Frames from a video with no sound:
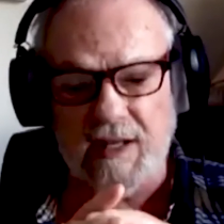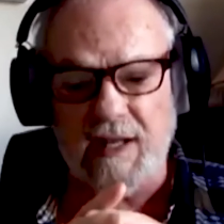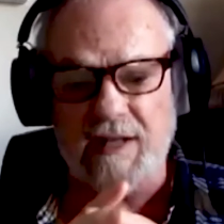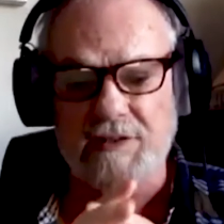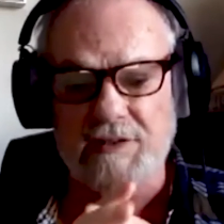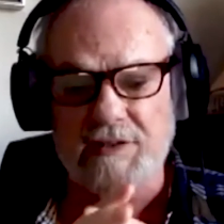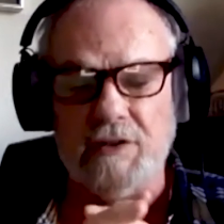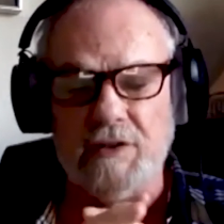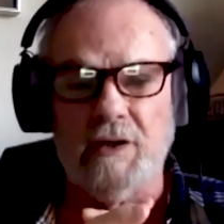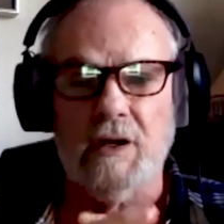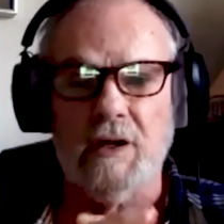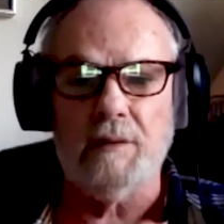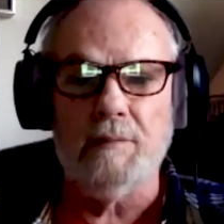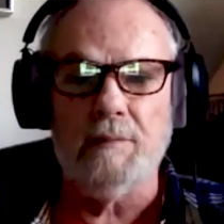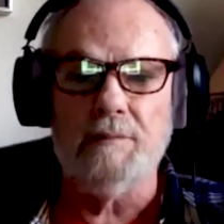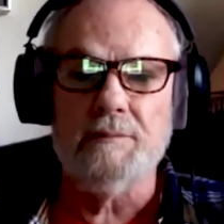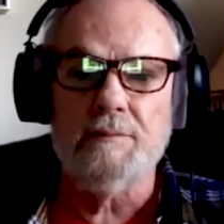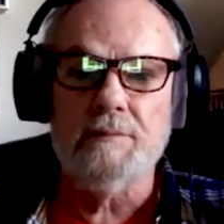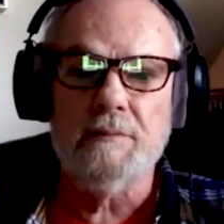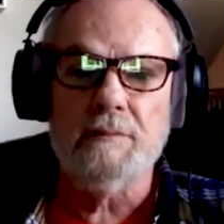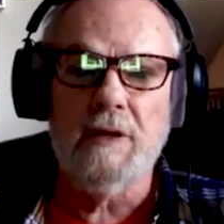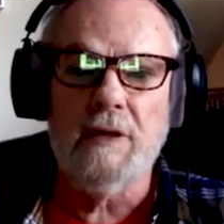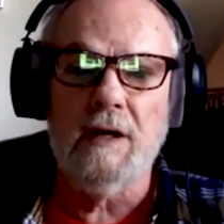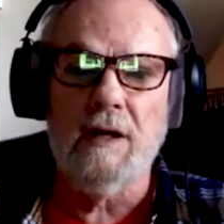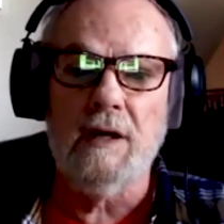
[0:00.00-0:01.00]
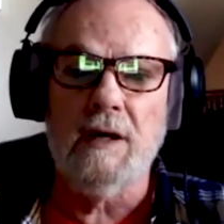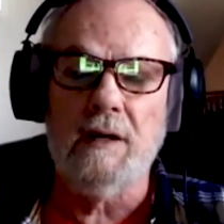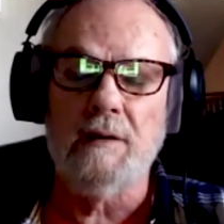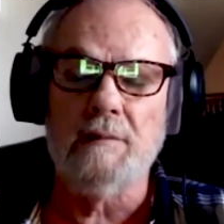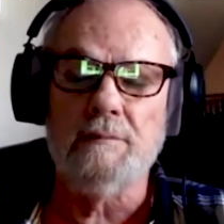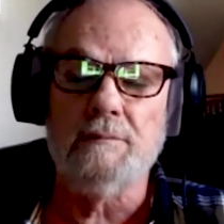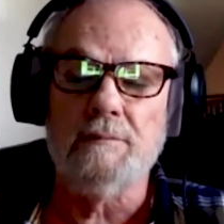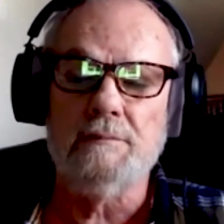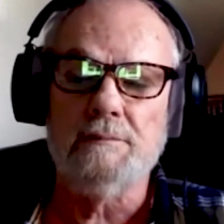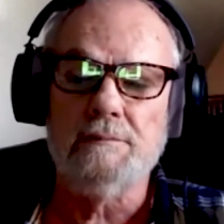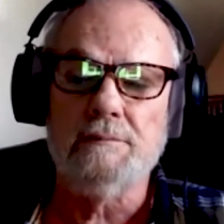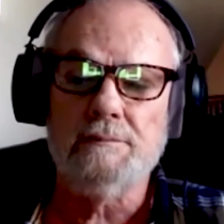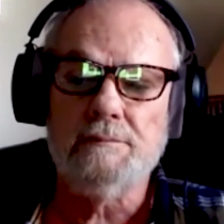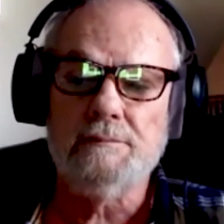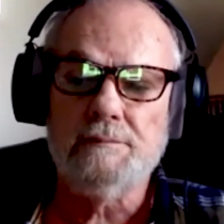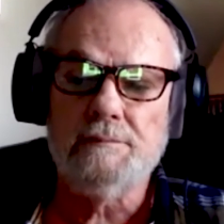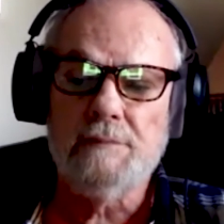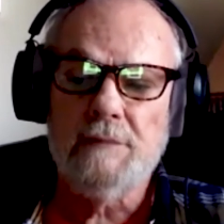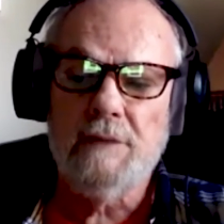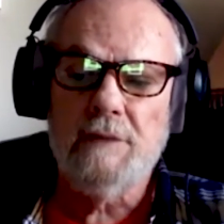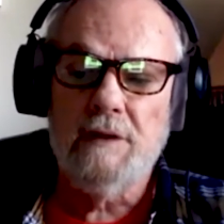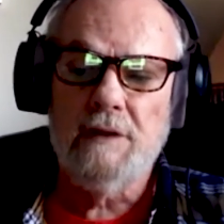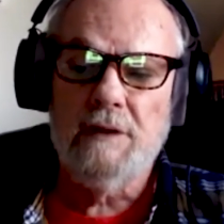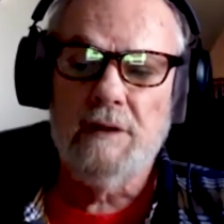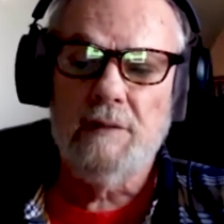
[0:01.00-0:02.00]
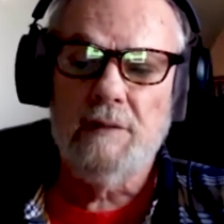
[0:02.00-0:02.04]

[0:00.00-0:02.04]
that time. Um, I